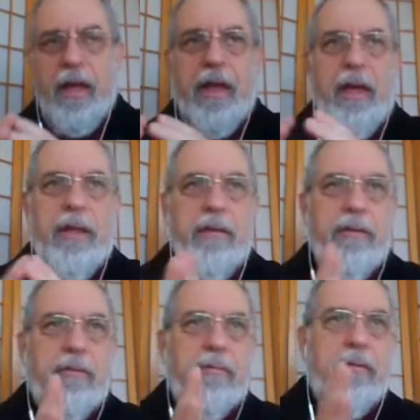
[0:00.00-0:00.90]

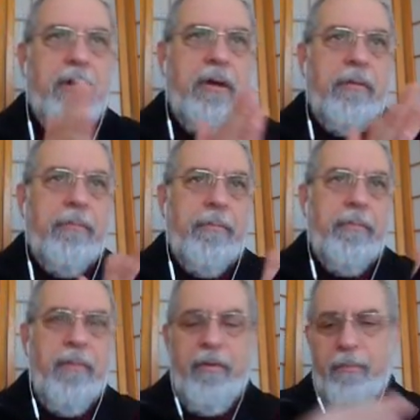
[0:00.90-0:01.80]
And
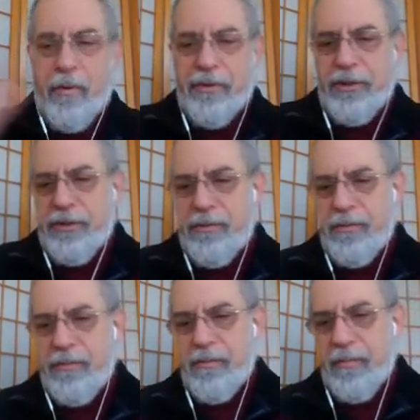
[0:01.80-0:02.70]
of course,
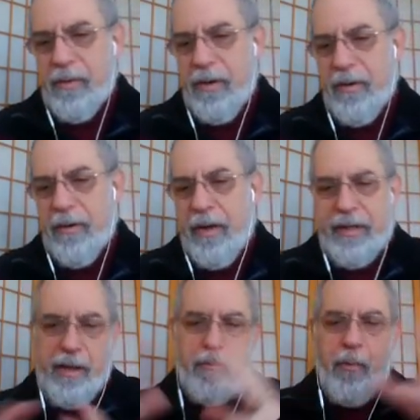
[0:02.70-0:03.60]
I
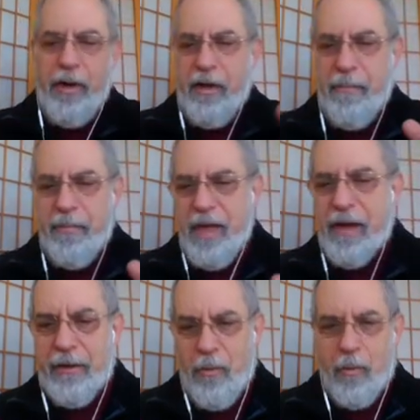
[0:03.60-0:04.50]
can't break up
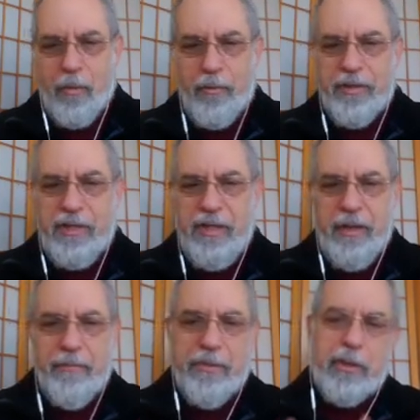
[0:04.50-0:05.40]
that core of the
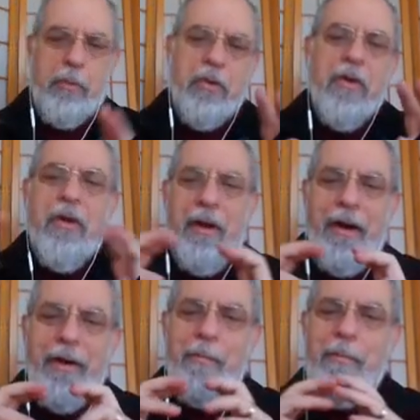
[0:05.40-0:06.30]
team, so
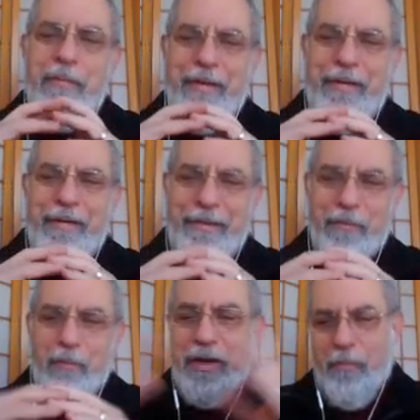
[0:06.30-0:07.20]
um,
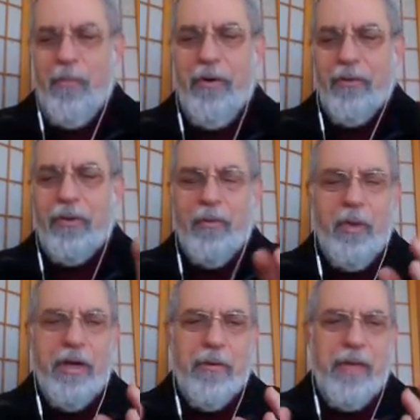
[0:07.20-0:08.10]
we
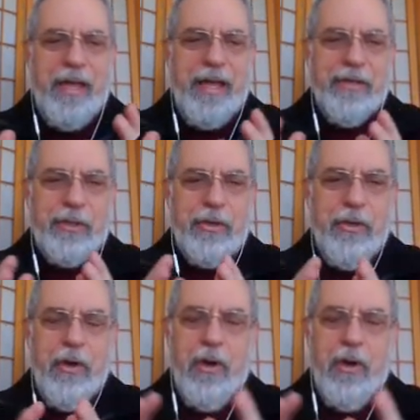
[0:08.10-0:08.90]
know the answer.